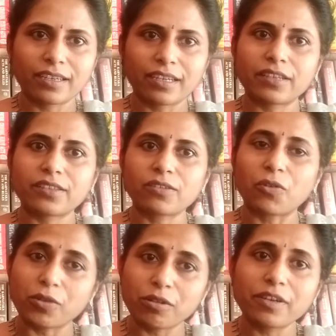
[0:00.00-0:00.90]
And as
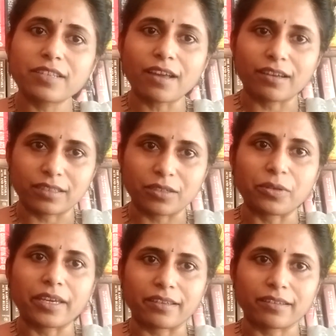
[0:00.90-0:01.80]
all of us are
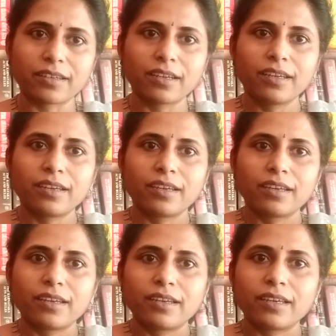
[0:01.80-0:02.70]
aware,
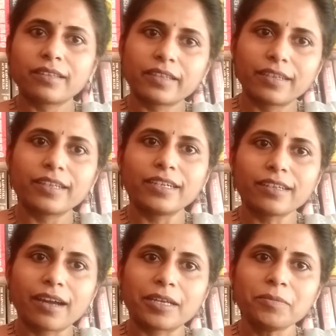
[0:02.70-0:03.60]
in the earlier
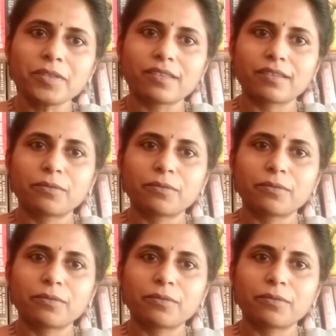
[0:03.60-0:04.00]
times,